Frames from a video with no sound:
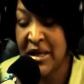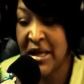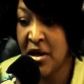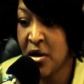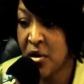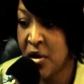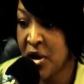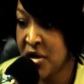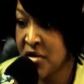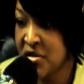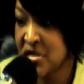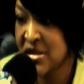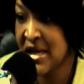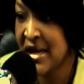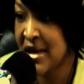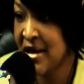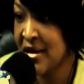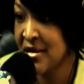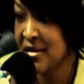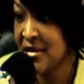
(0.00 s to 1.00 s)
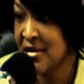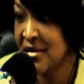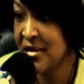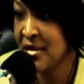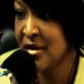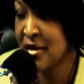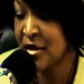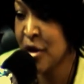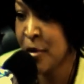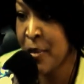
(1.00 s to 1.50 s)
But they don't understand
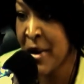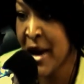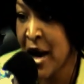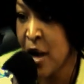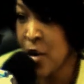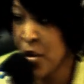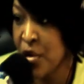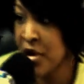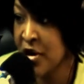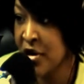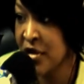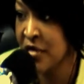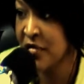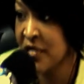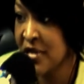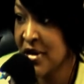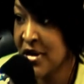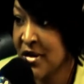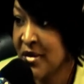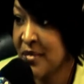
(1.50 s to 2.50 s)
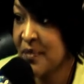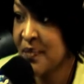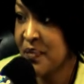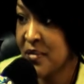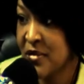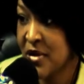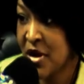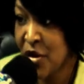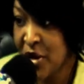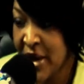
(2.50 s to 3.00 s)
the power of,
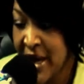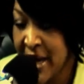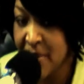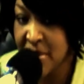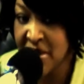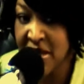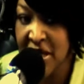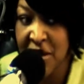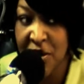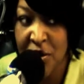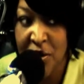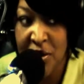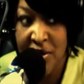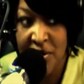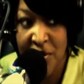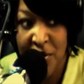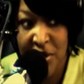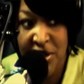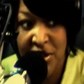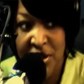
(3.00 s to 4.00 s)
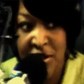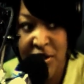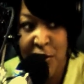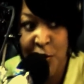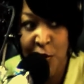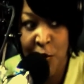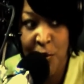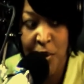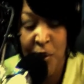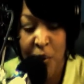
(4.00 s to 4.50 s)
okay, I'm sending you to Christian
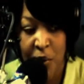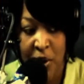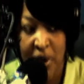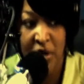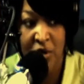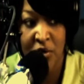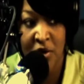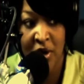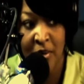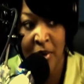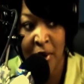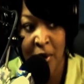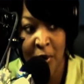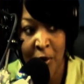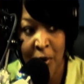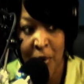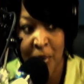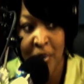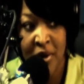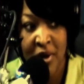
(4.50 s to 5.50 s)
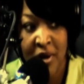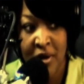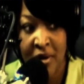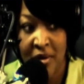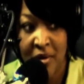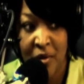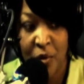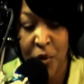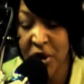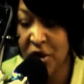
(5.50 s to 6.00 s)
school, but when you come home,
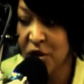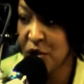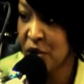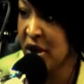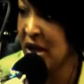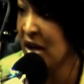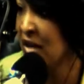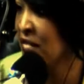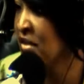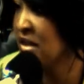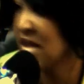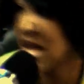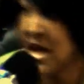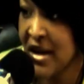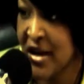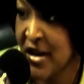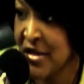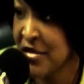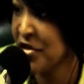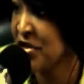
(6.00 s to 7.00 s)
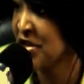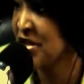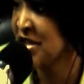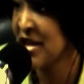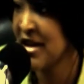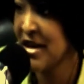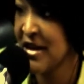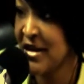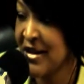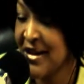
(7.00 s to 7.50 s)
we're doing everything under the
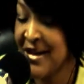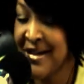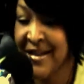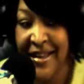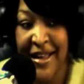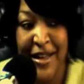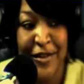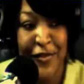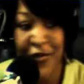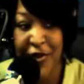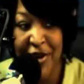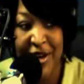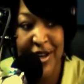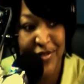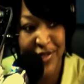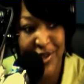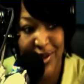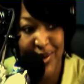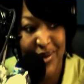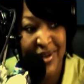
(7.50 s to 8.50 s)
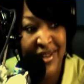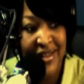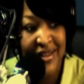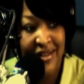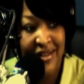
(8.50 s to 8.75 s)
sun in front of you.